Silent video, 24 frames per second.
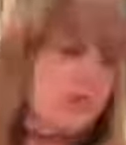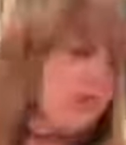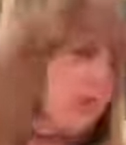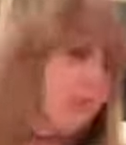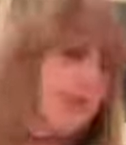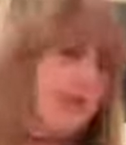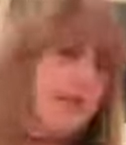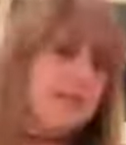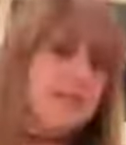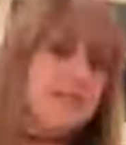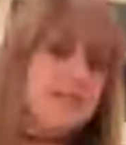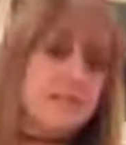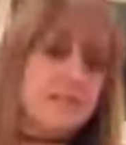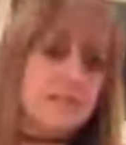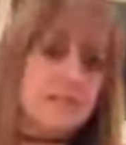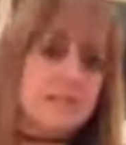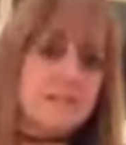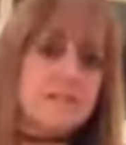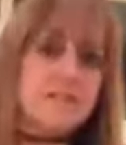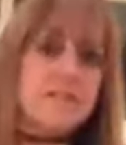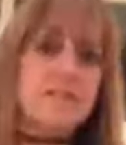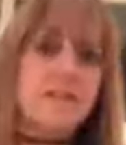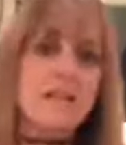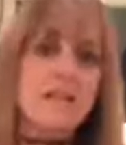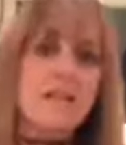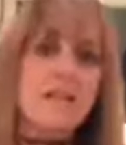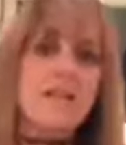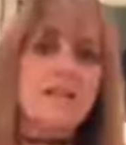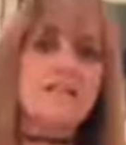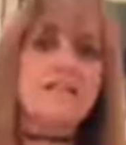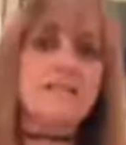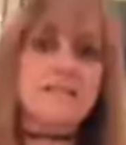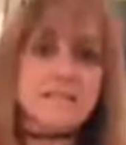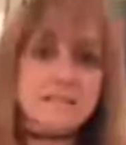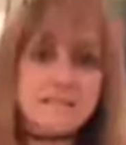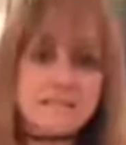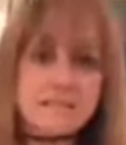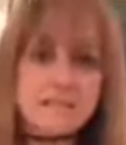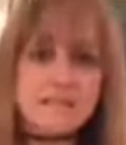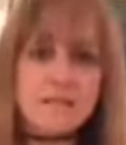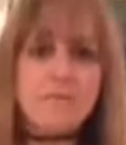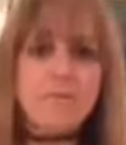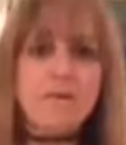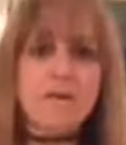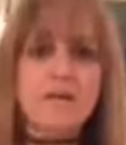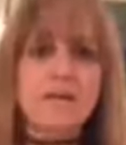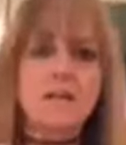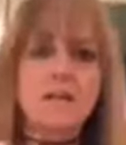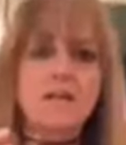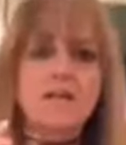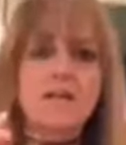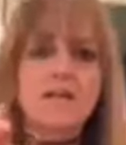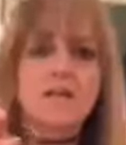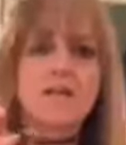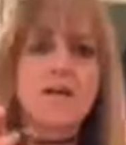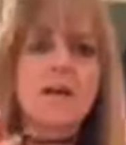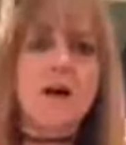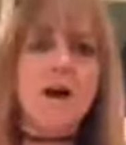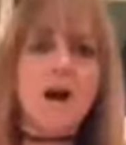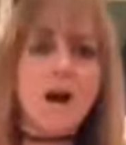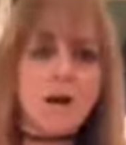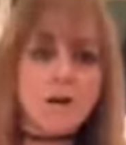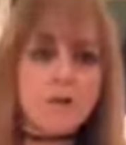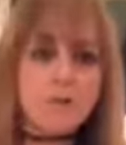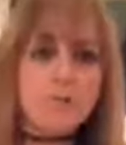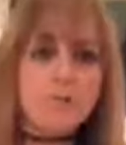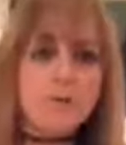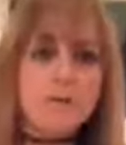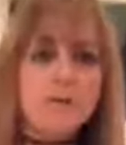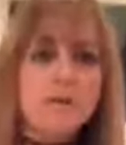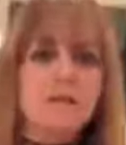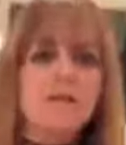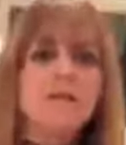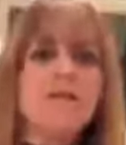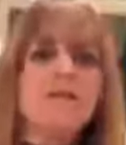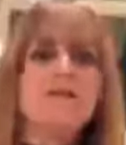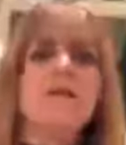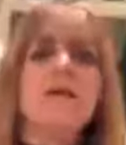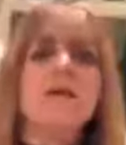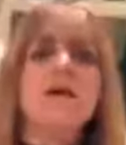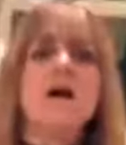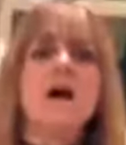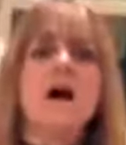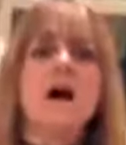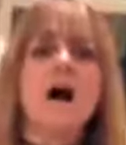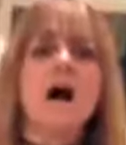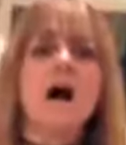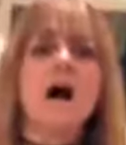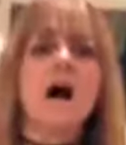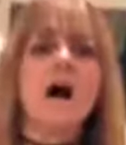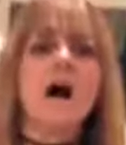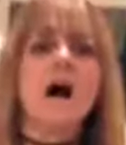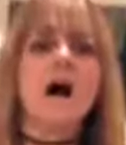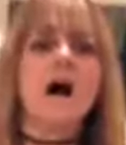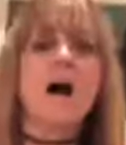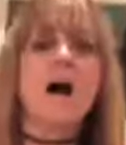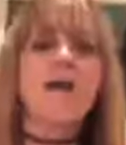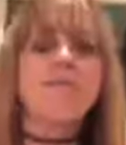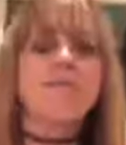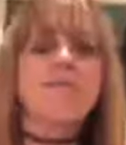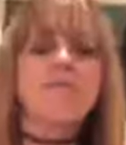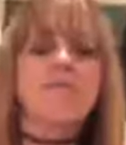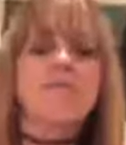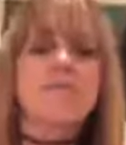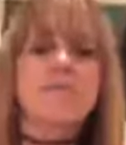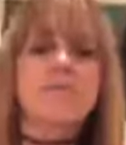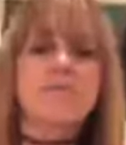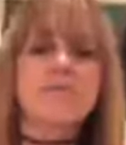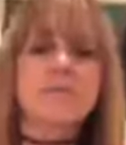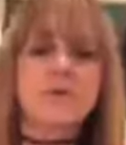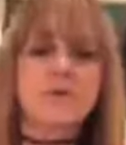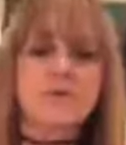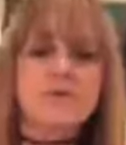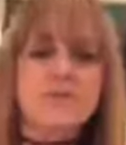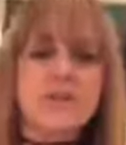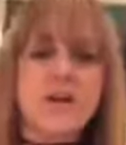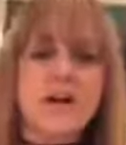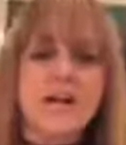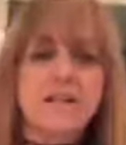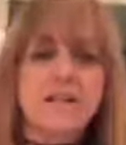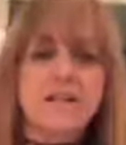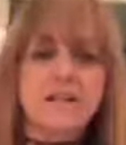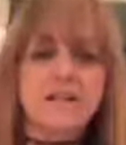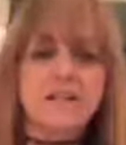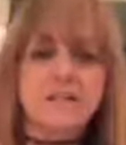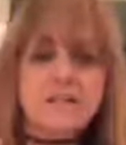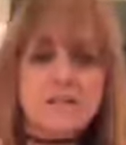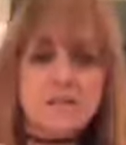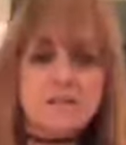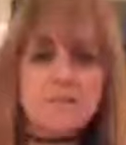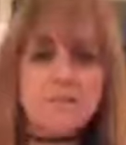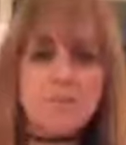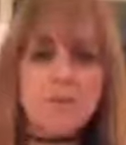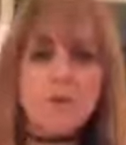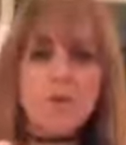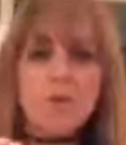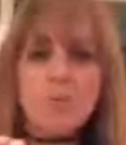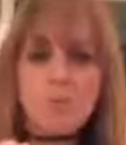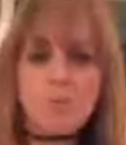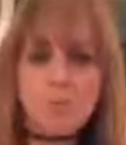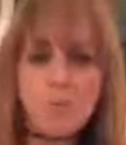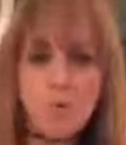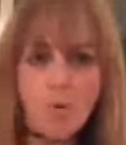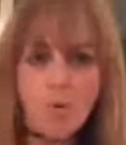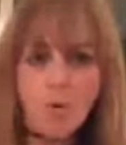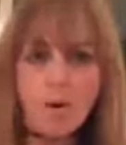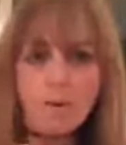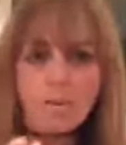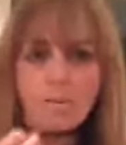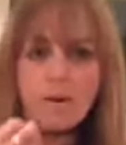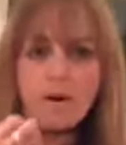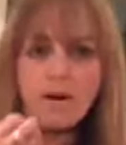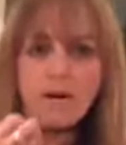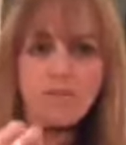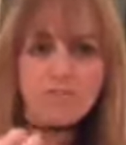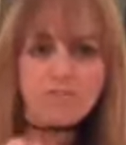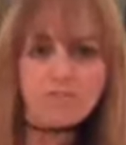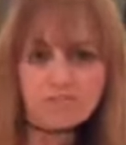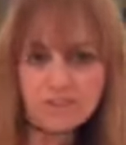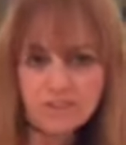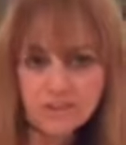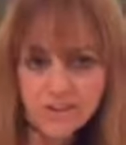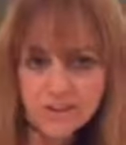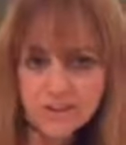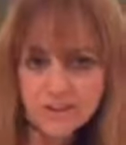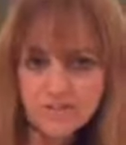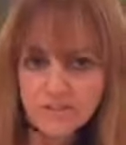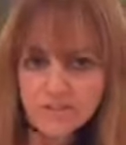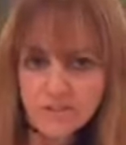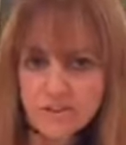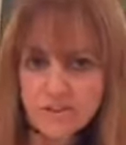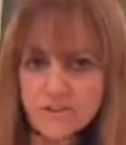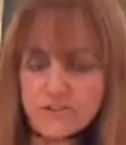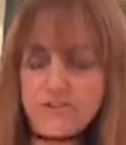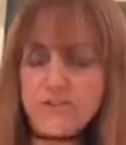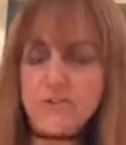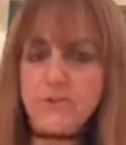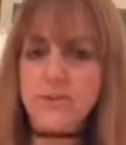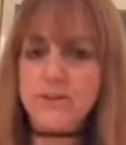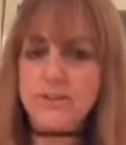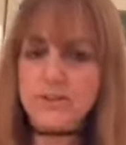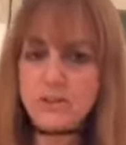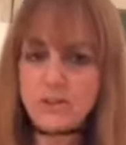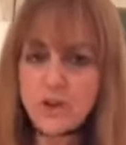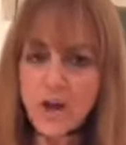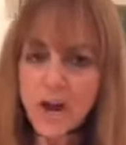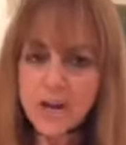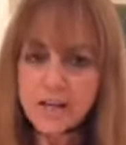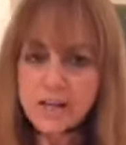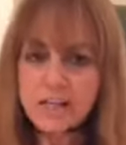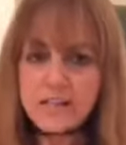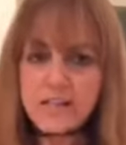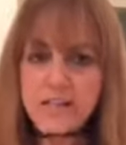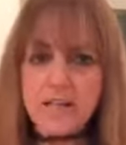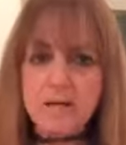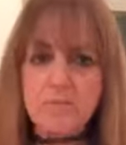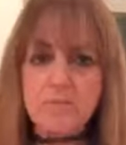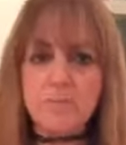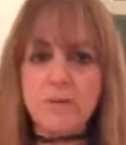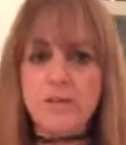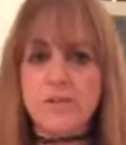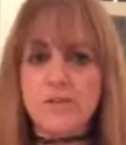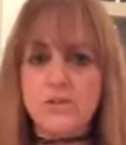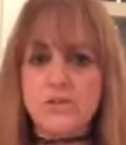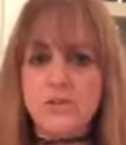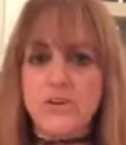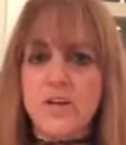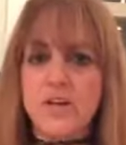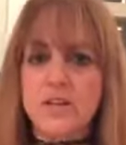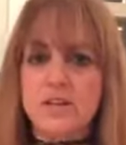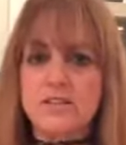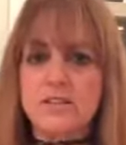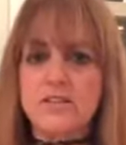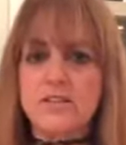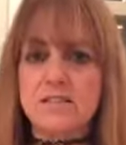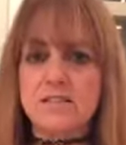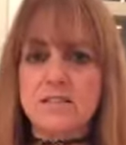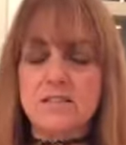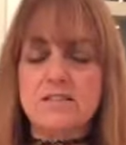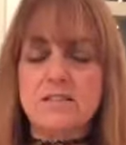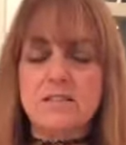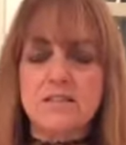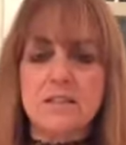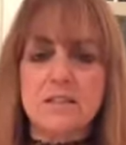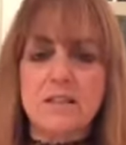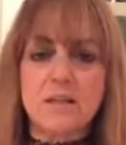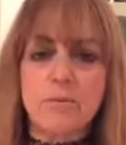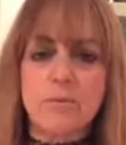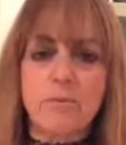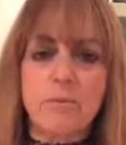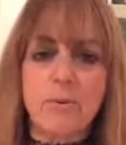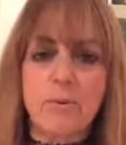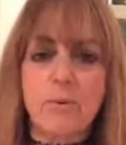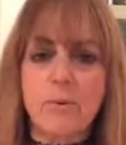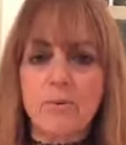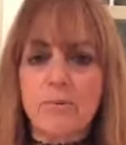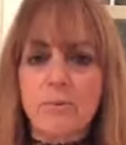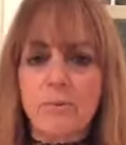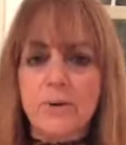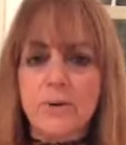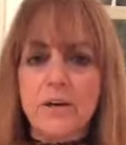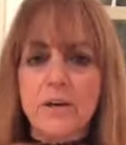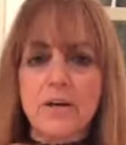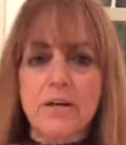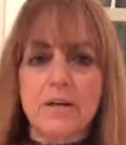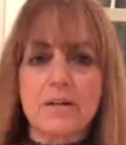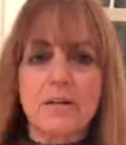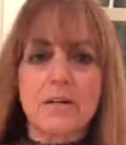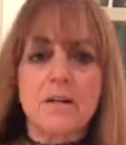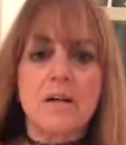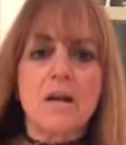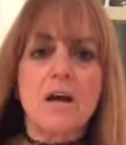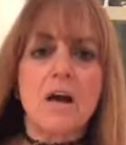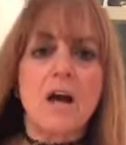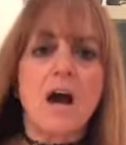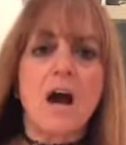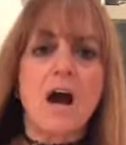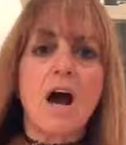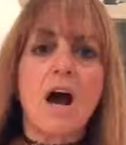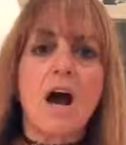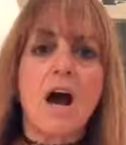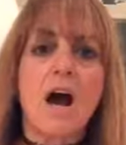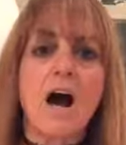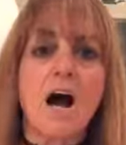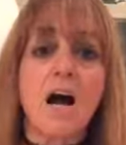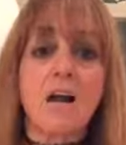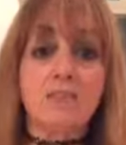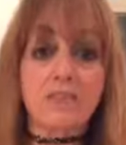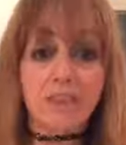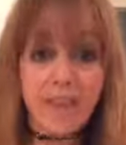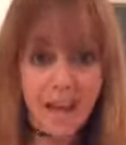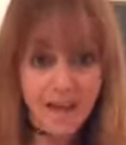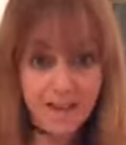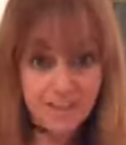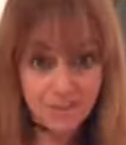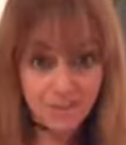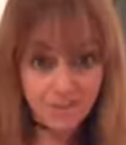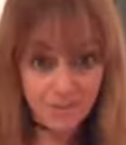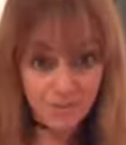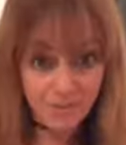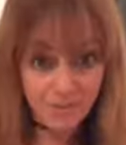spices like cinnamon, cardamom, um, those kind of deeper, warmer flavors. So I try to keep my drinks seasonally appropriate. Uh, last